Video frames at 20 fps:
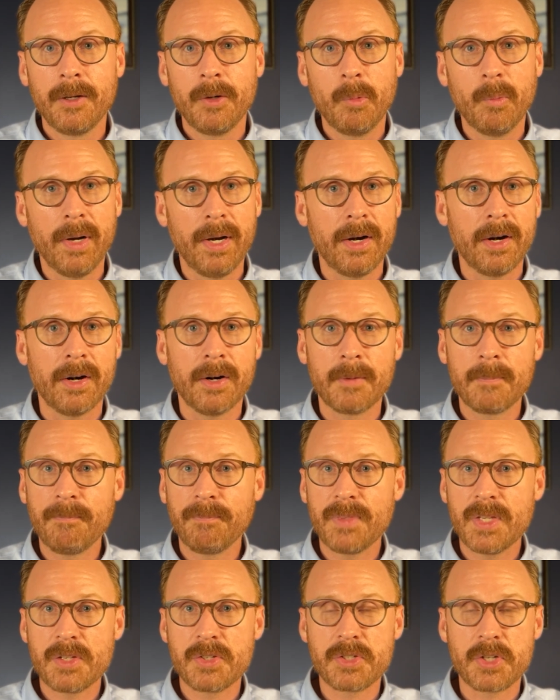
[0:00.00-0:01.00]
where
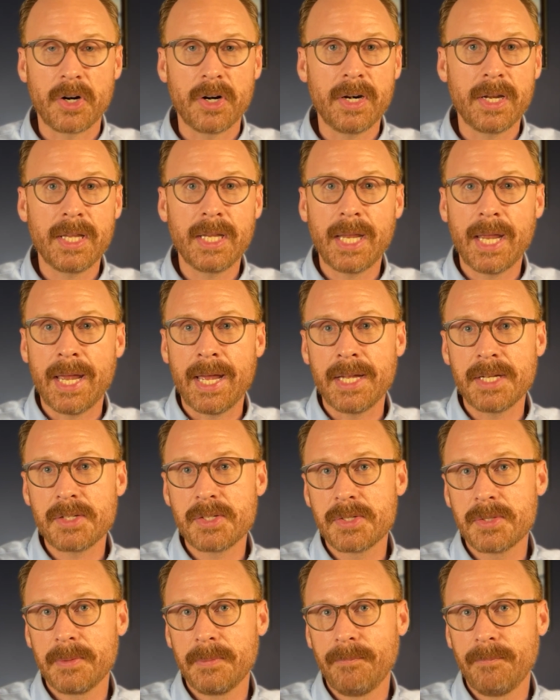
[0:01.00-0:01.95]
starting at